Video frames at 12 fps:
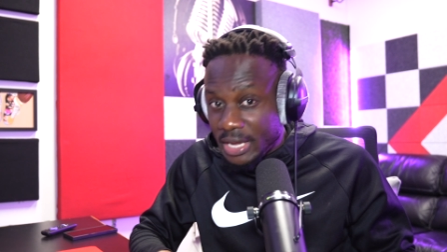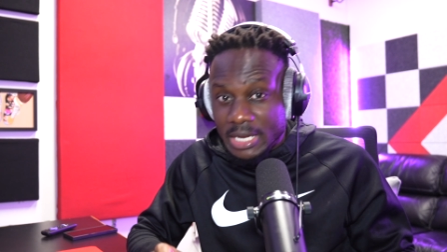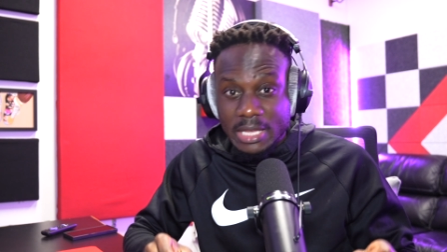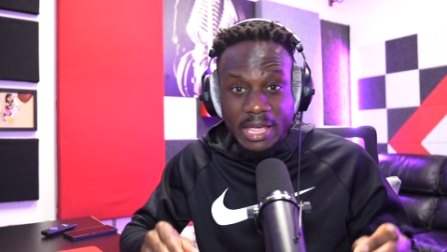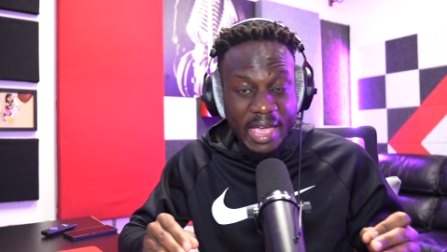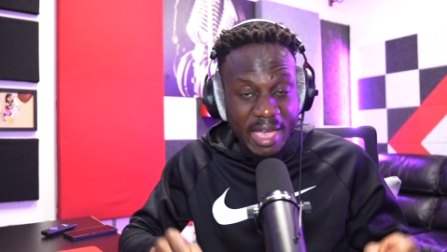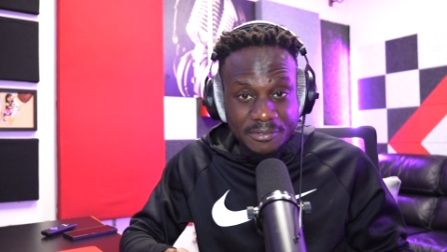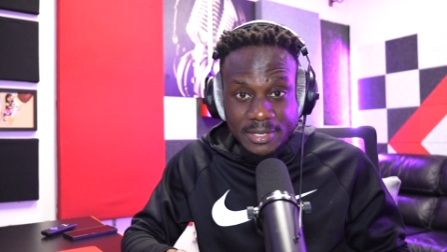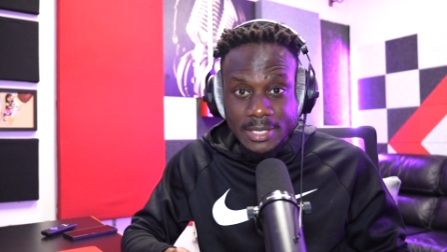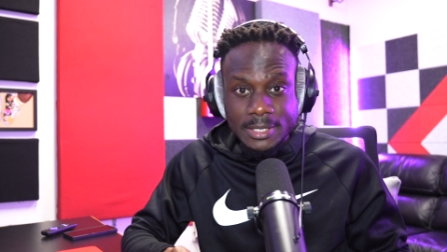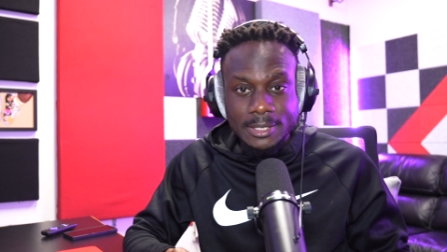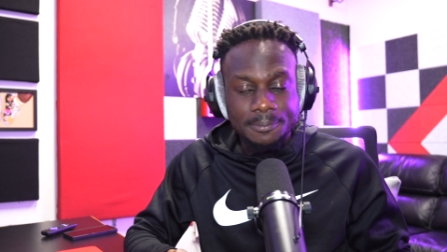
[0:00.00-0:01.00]
any
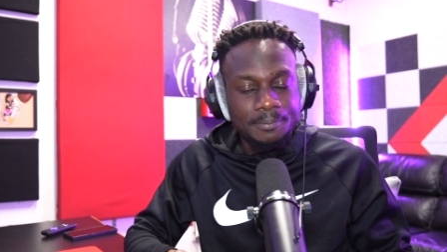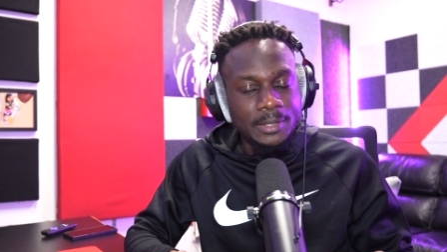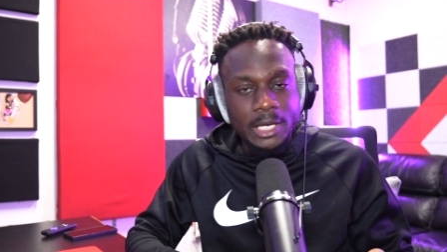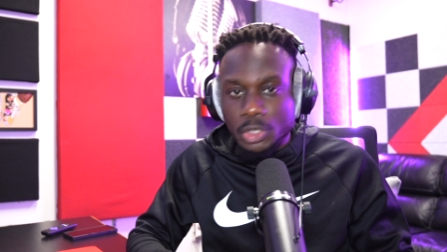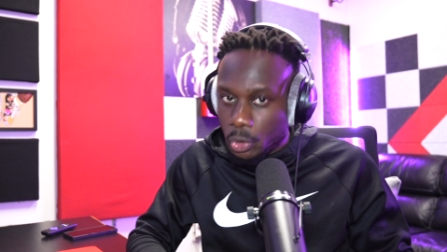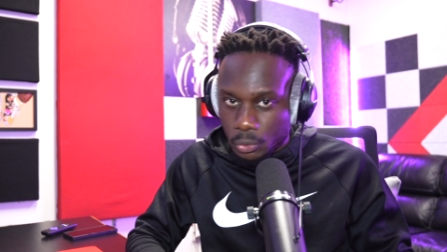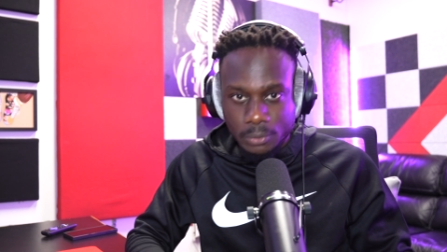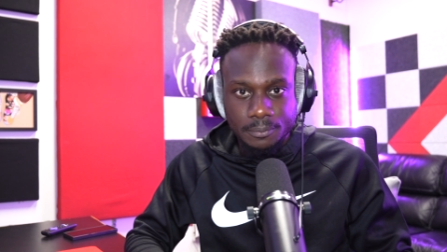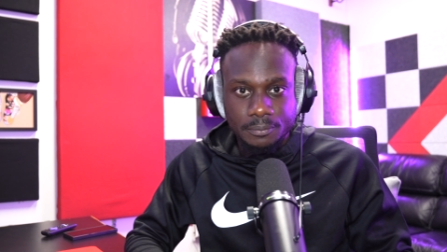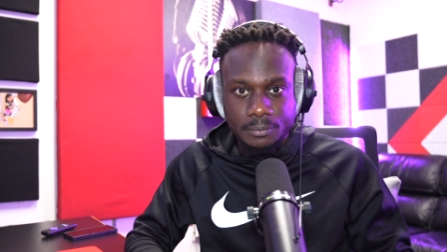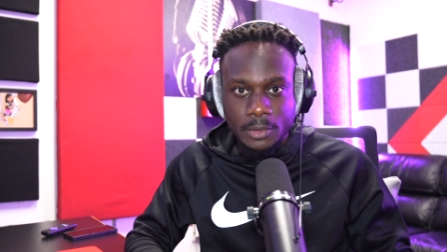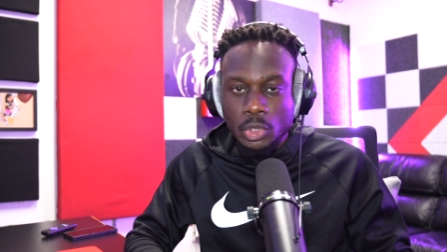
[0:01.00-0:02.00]
evidence, they do.
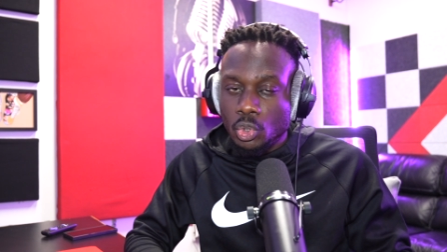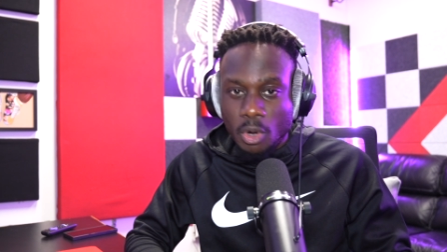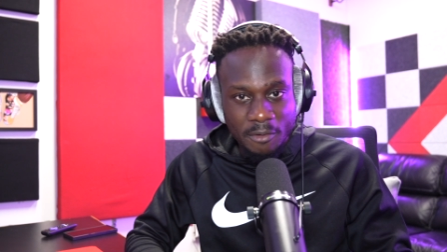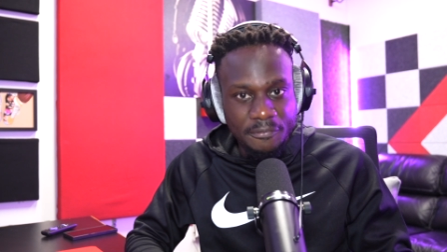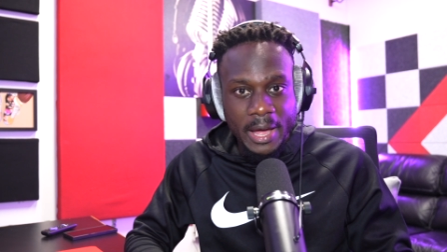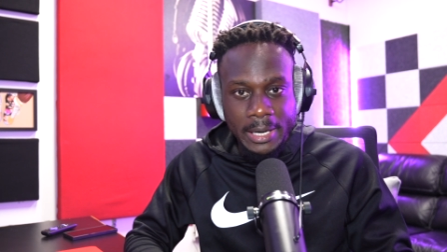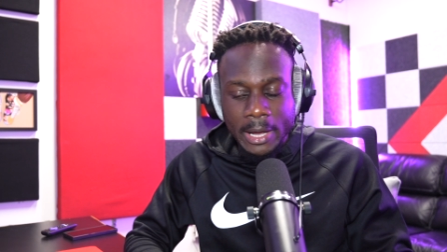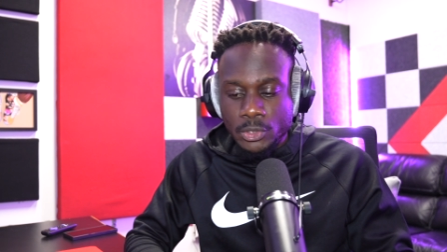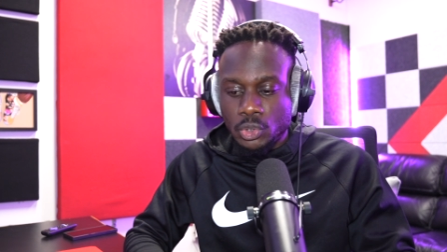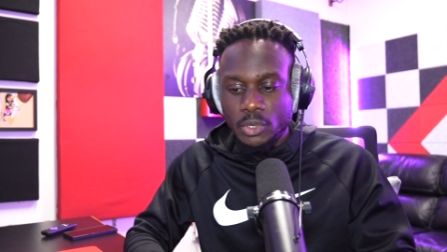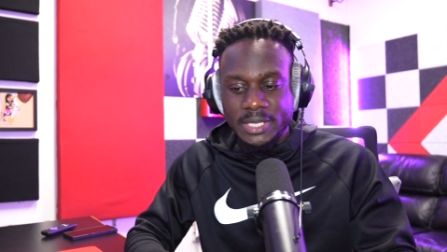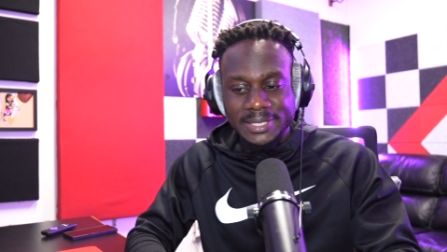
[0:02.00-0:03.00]
You gonna find out.
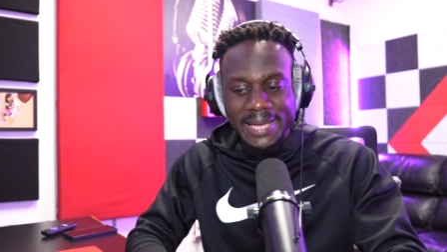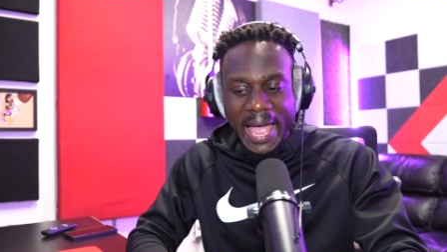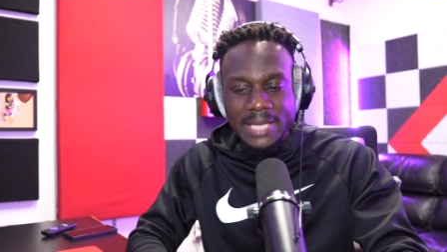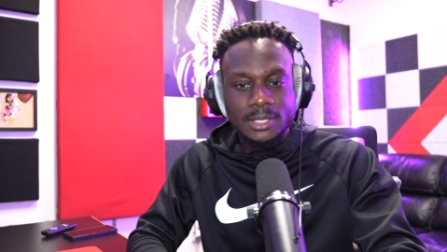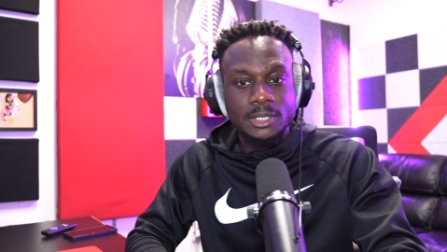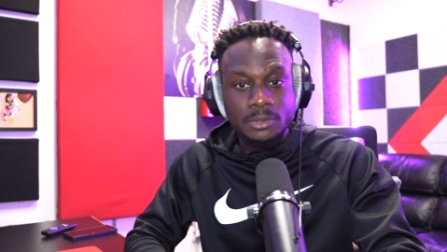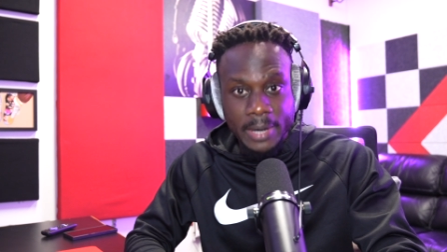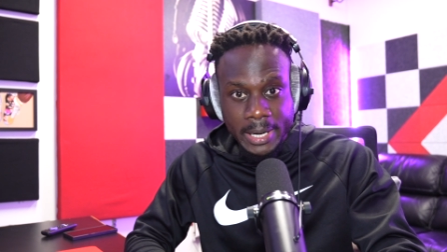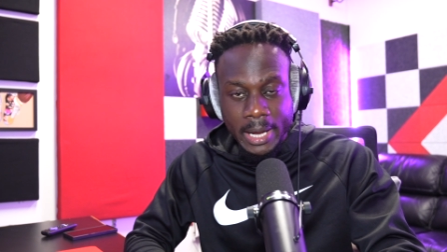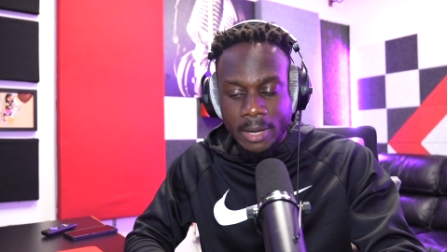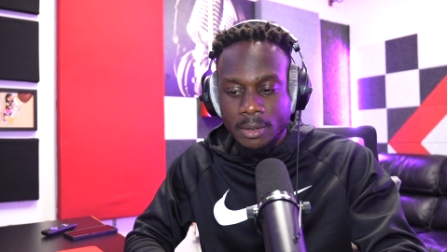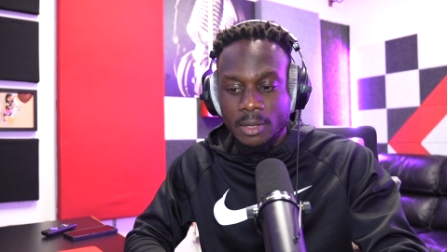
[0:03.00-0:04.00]
So he's in custody right
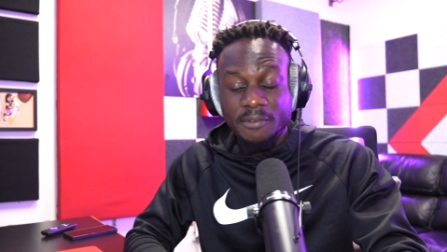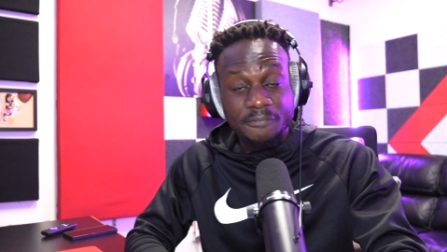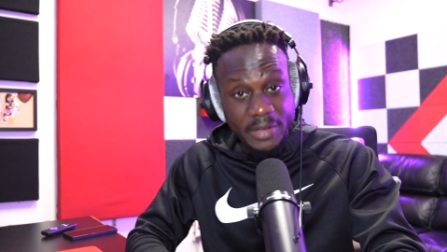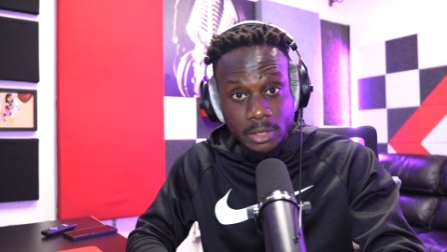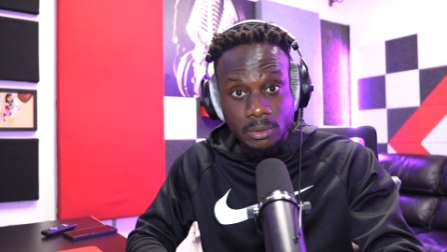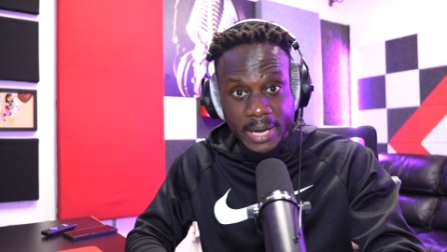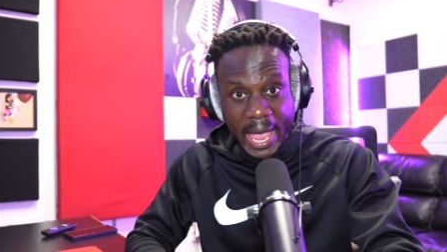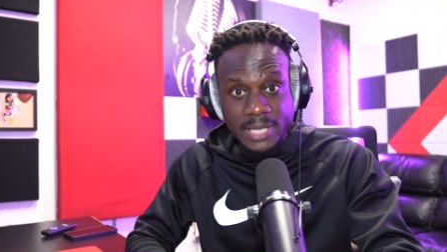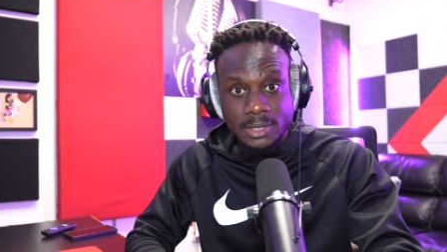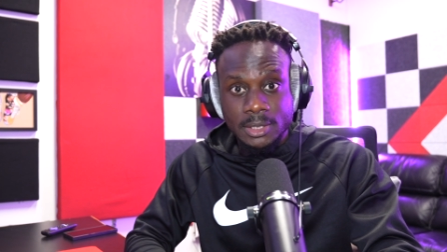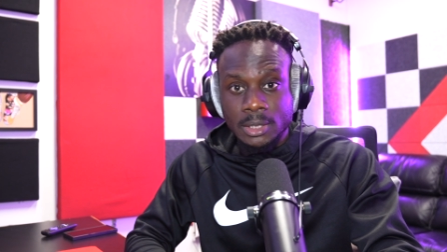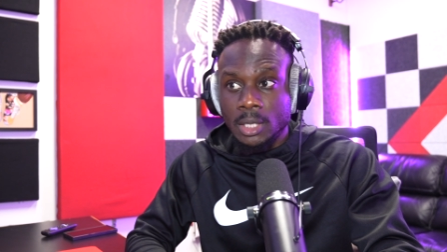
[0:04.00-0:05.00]
now, federal
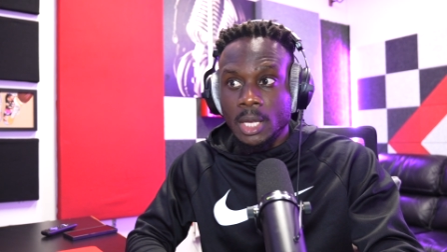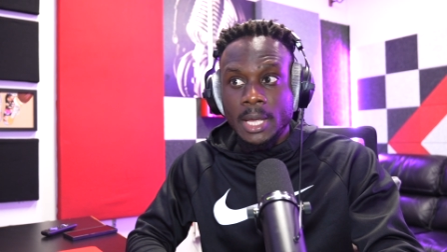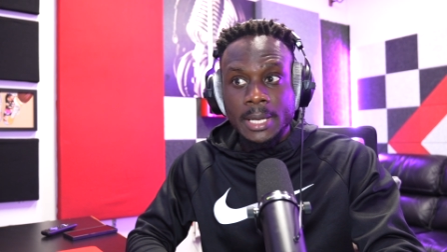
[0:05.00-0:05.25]
custody.